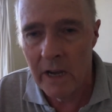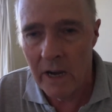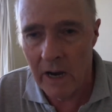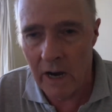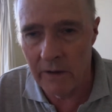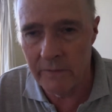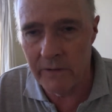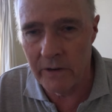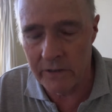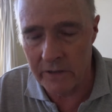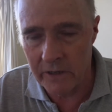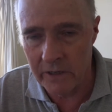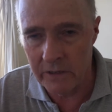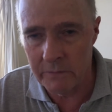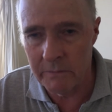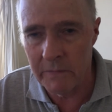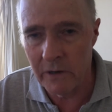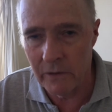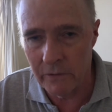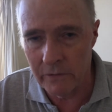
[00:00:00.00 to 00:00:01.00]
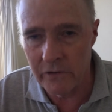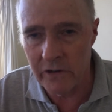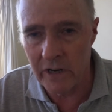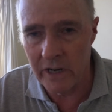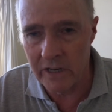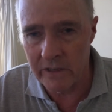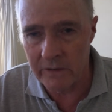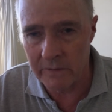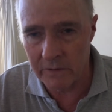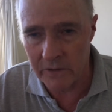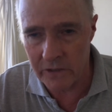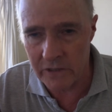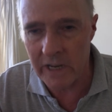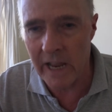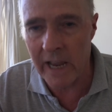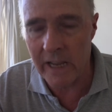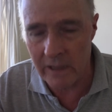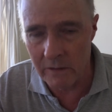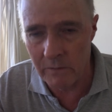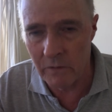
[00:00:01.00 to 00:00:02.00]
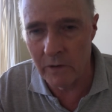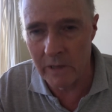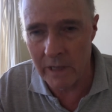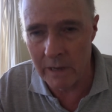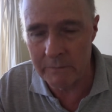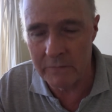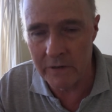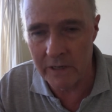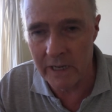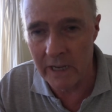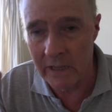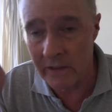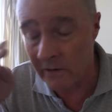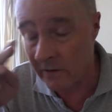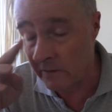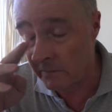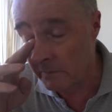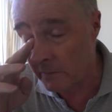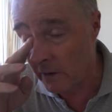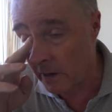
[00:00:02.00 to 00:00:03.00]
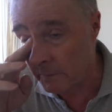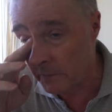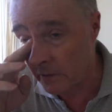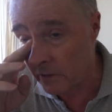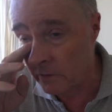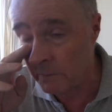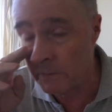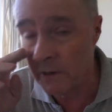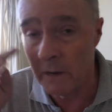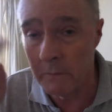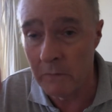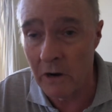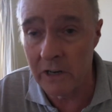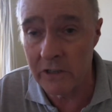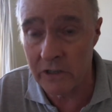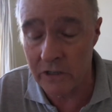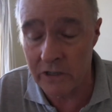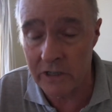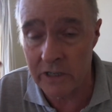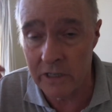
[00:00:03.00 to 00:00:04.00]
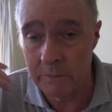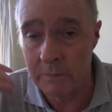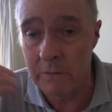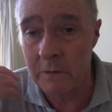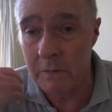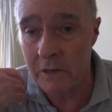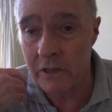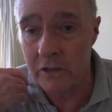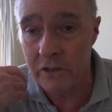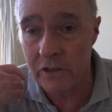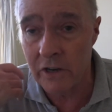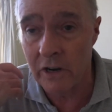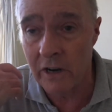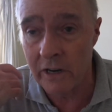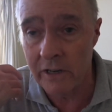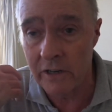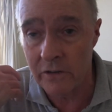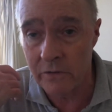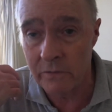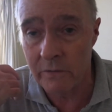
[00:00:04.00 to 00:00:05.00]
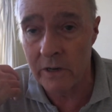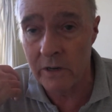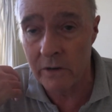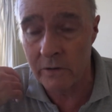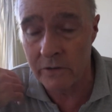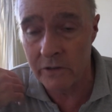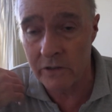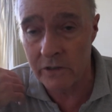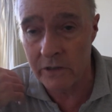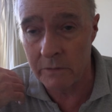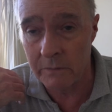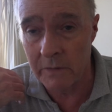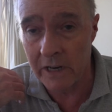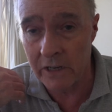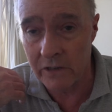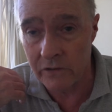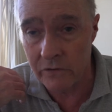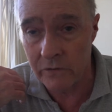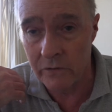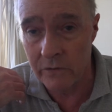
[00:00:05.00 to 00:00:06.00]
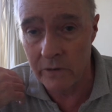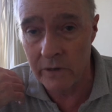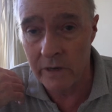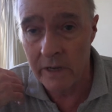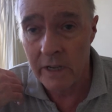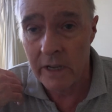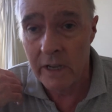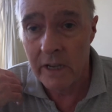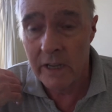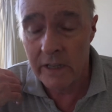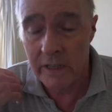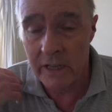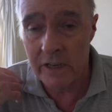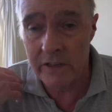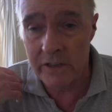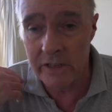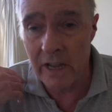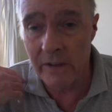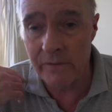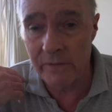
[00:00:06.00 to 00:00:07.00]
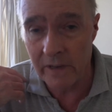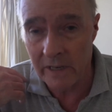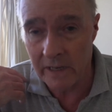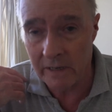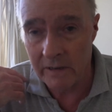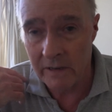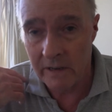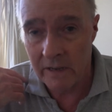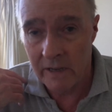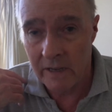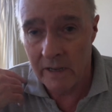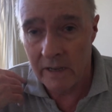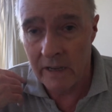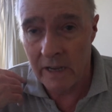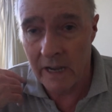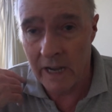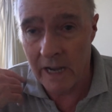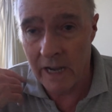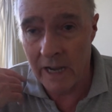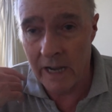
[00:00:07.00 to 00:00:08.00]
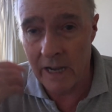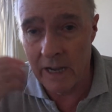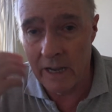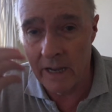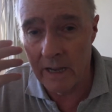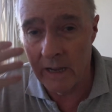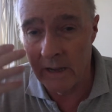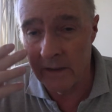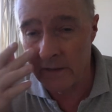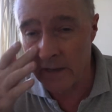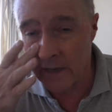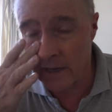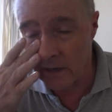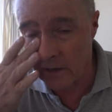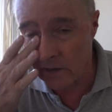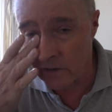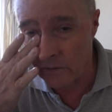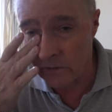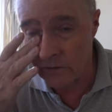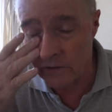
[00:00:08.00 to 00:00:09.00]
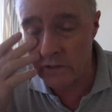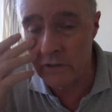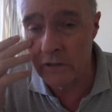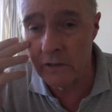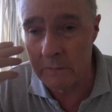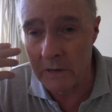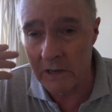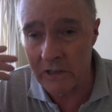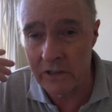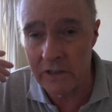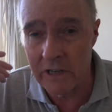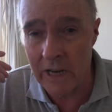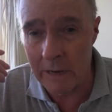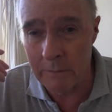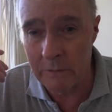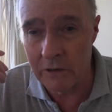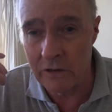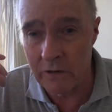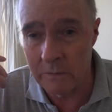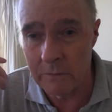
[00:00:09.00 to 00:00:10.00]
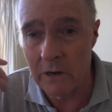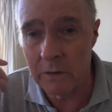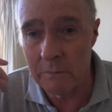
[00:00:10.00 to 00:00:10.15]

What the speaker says: I've got these metal chairs that will stack them all up together. It might be good, but I might just slip them inside as well, just to make sure there's nothing that can cause too much damage on my